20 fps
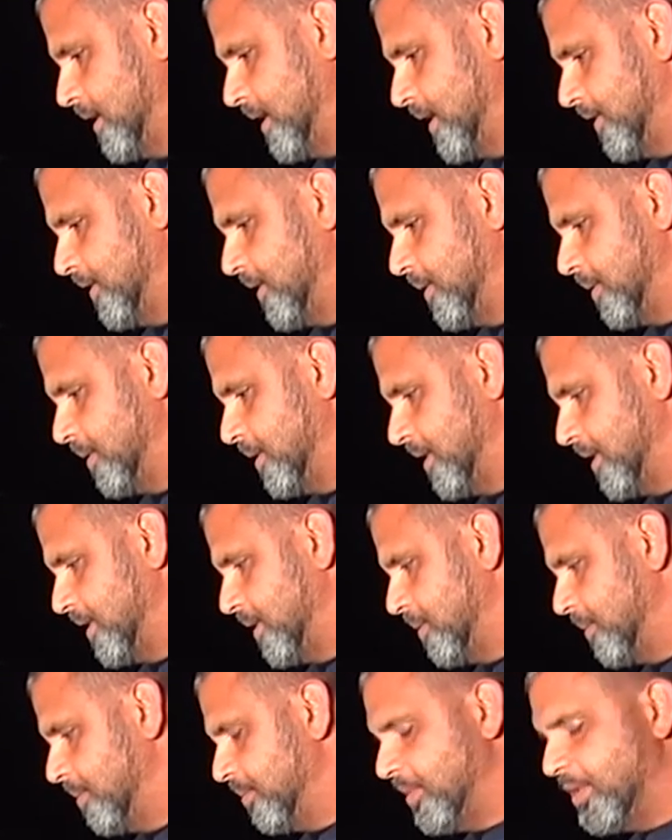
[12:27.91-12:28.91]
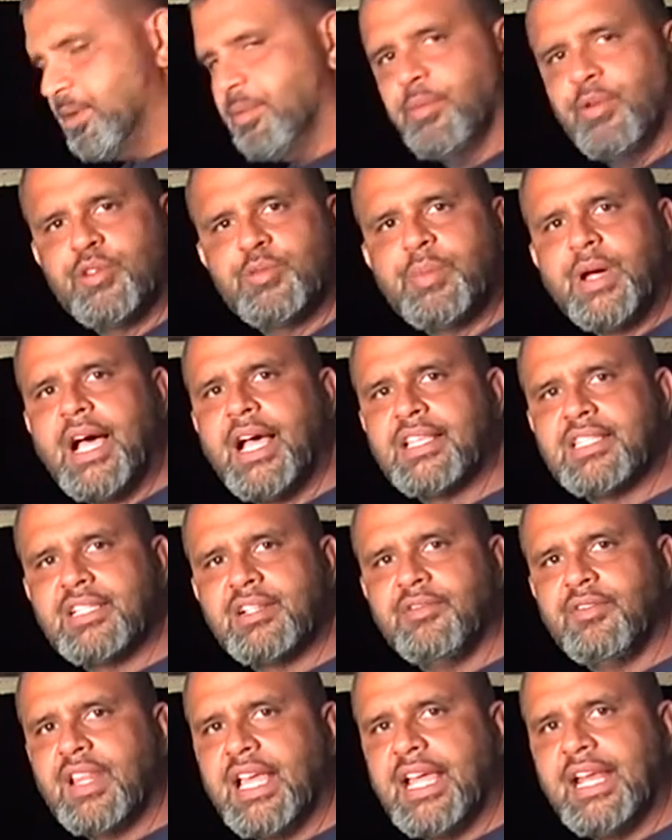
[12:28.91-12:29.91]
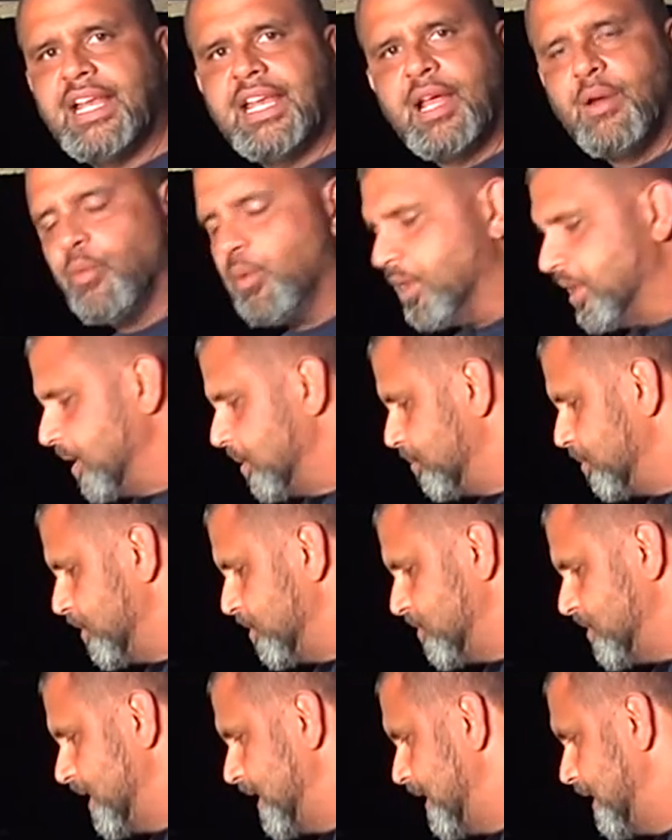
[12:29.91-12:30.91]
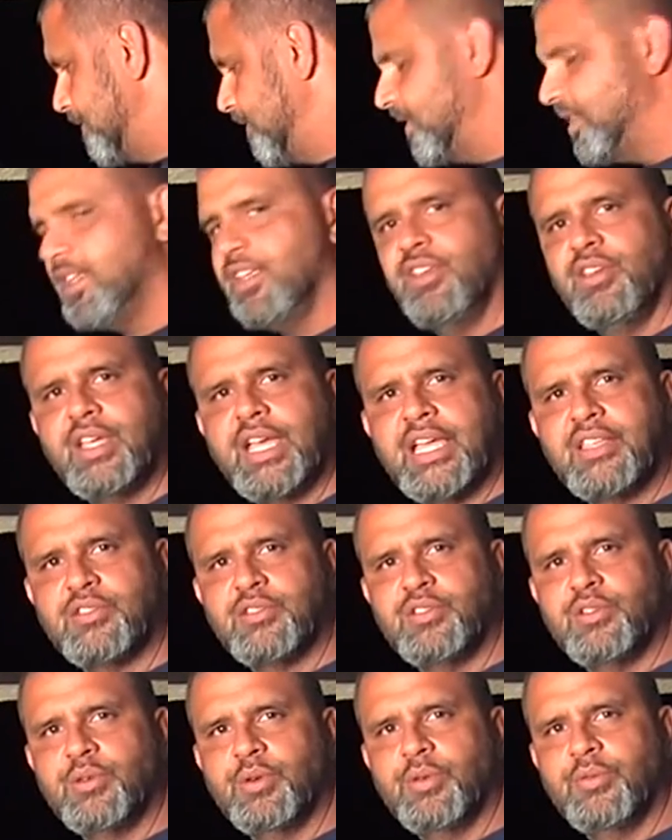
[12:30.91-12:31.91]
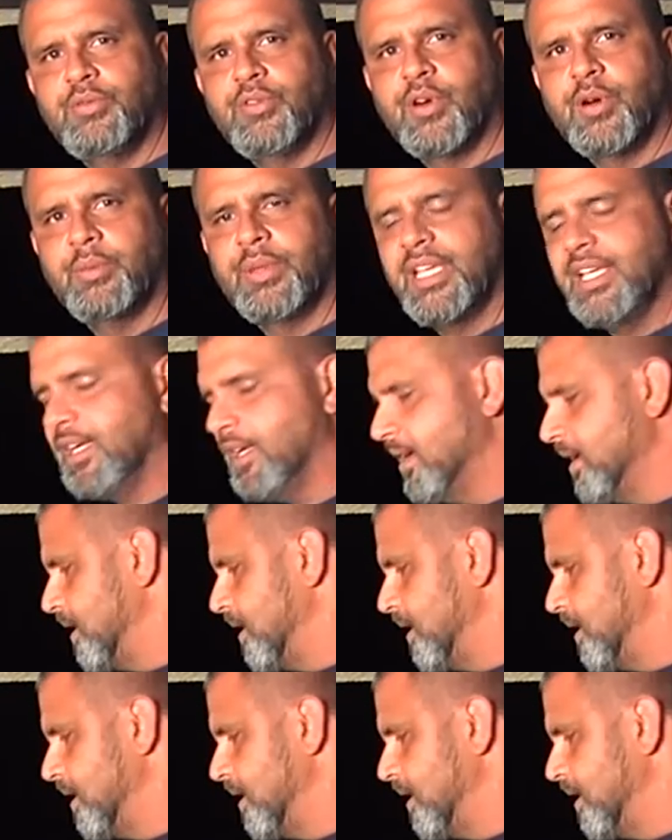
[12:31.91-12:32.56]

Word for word: in the in the in the most positive light, and I really appreciate everything you guys are doing for me.